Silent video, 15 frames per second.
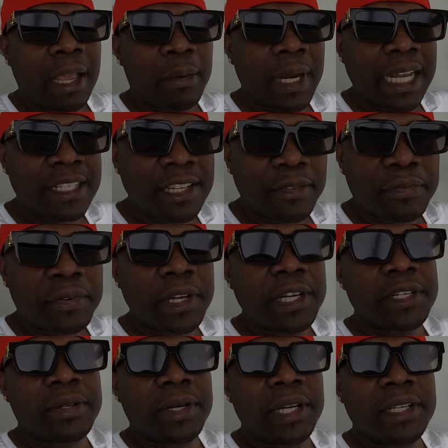And when I say
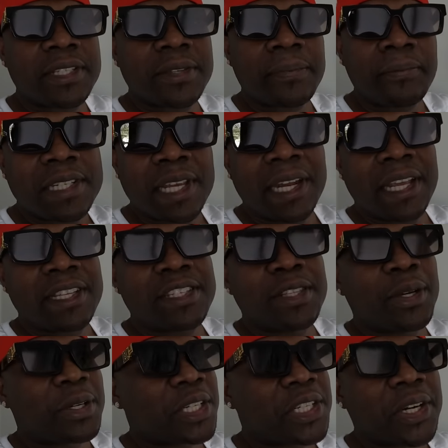free drinks, Gen X
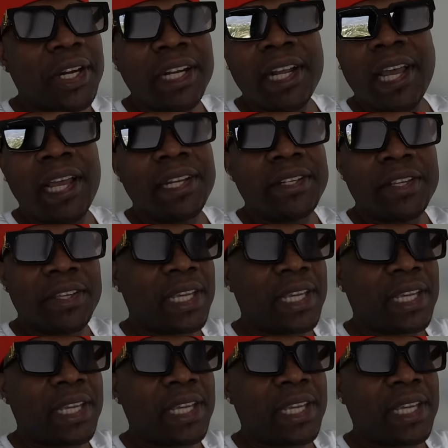don't shorthand you.